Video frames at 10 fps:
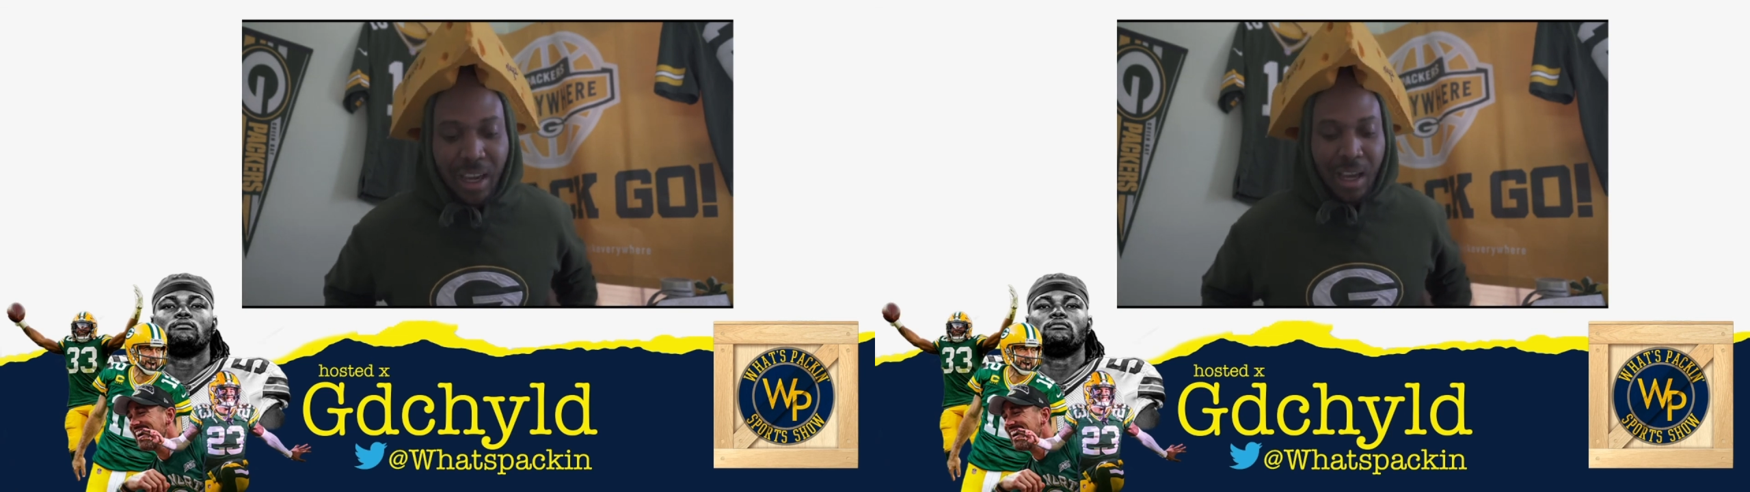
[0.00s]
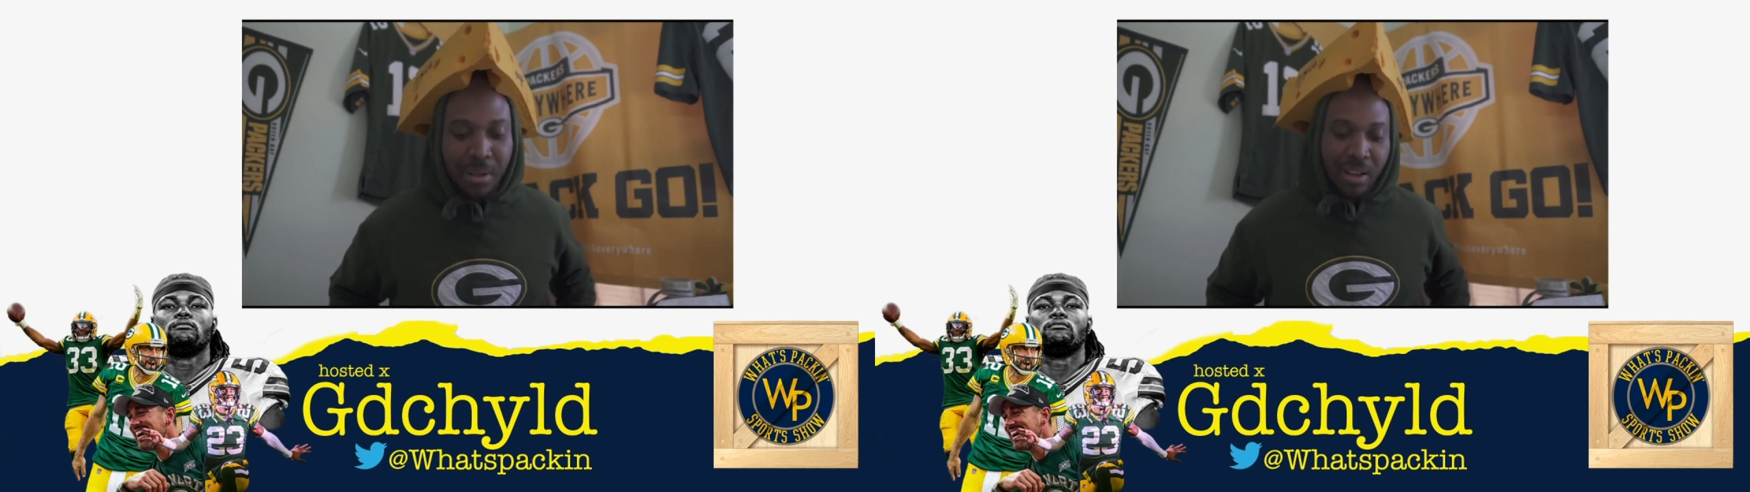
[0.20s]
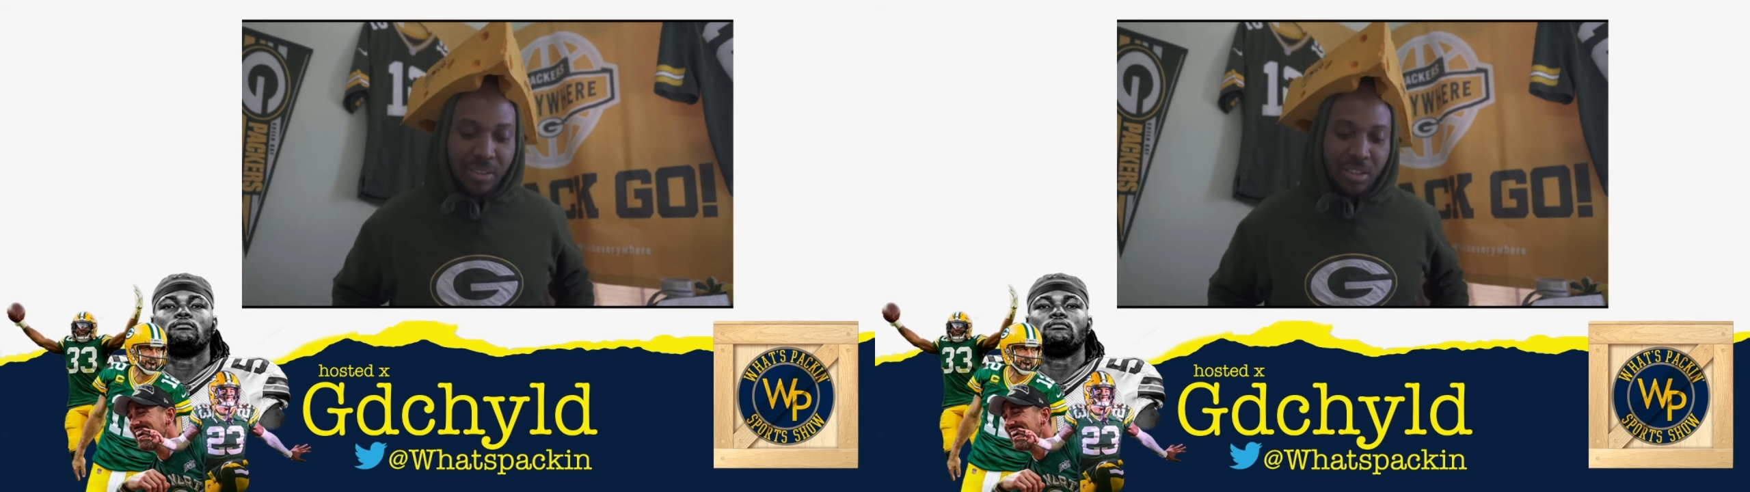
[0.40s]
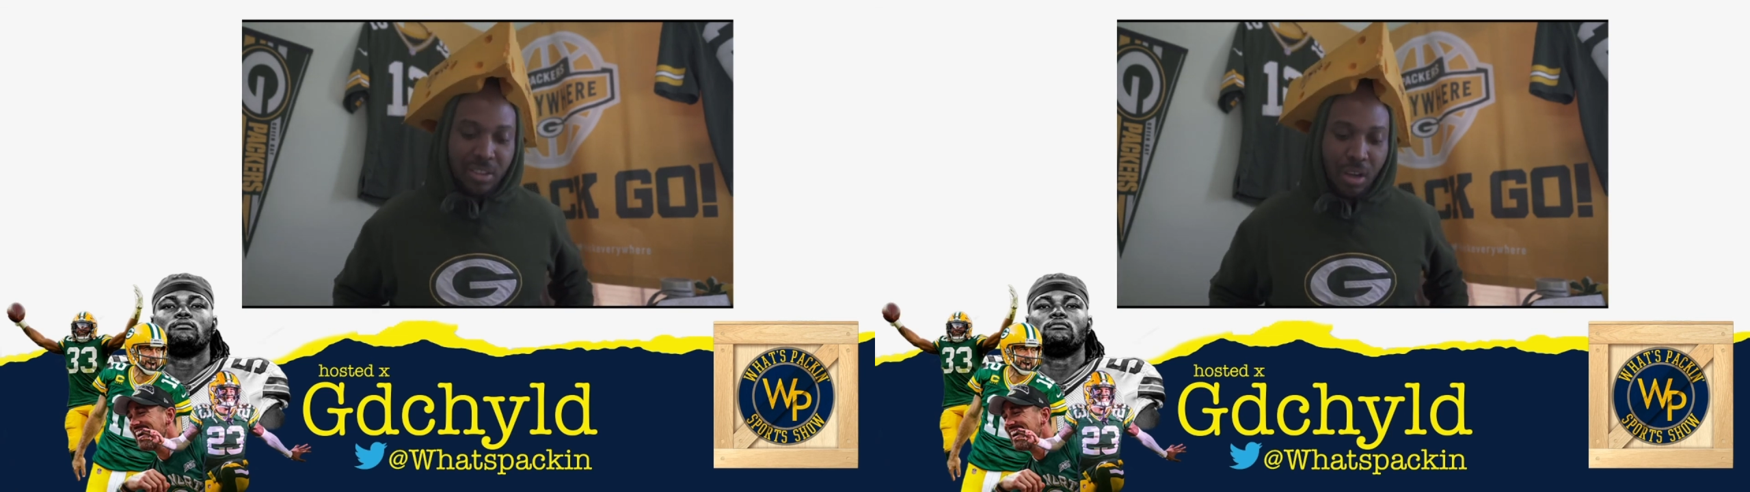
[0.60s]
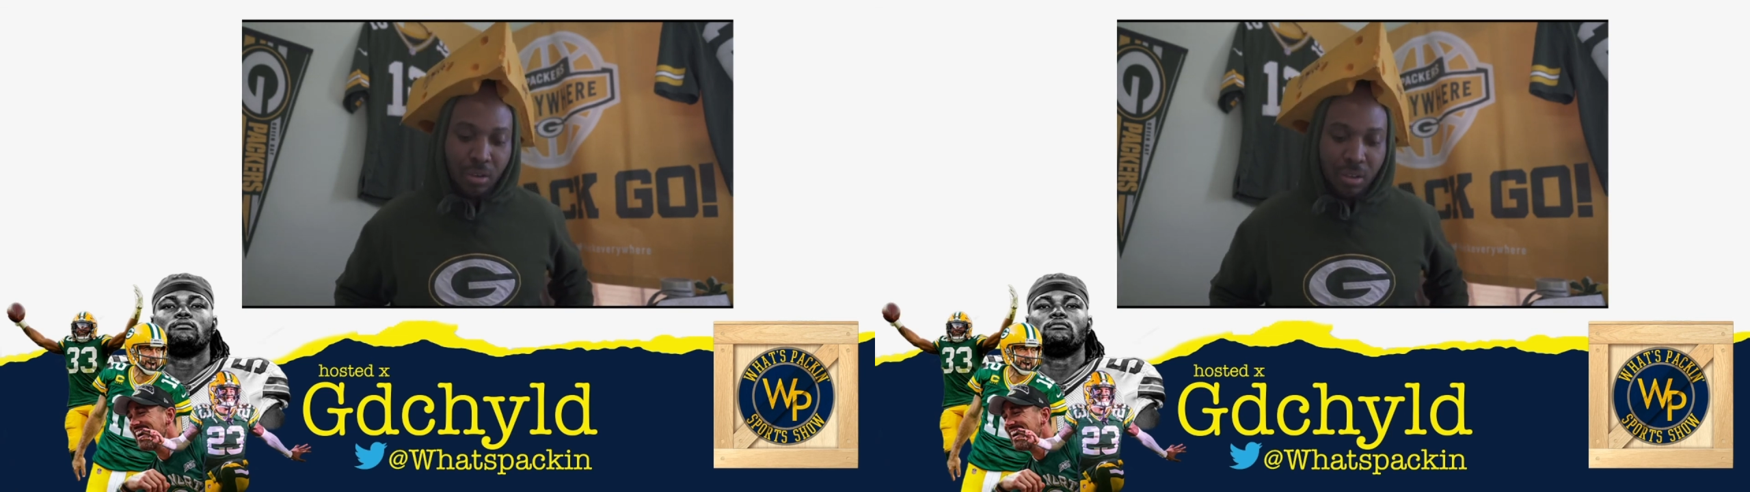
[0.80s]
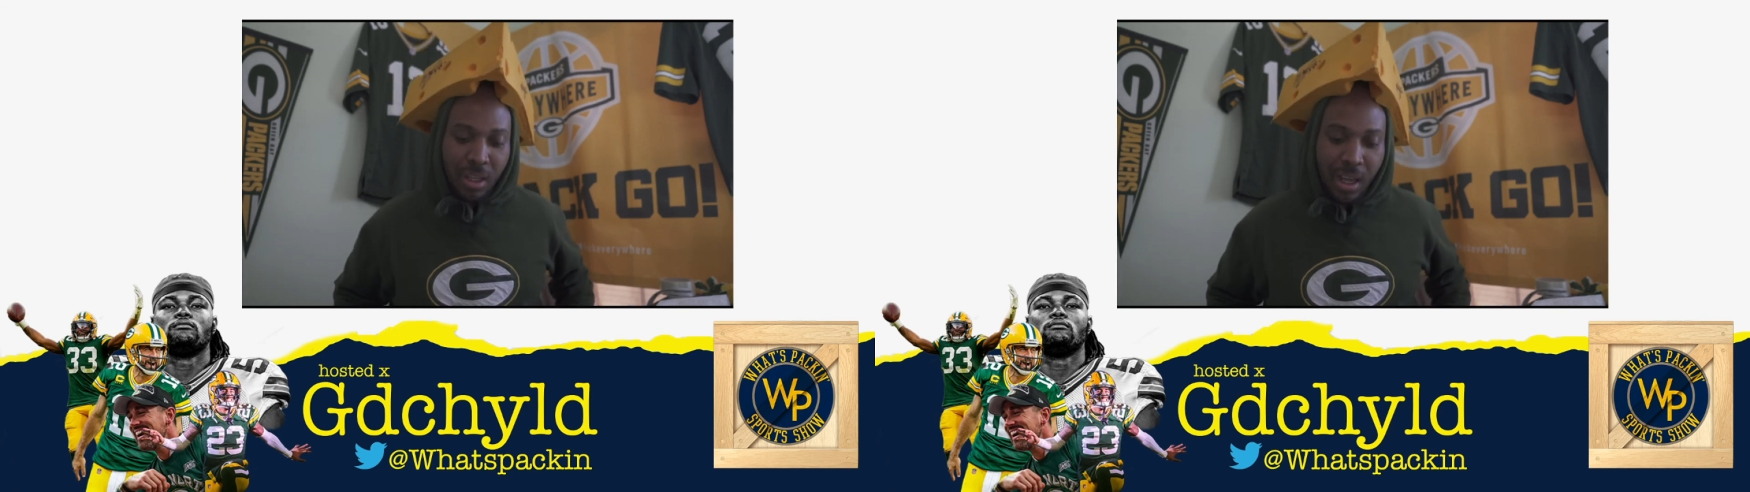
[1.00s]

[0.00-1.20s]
I'm not even stoned.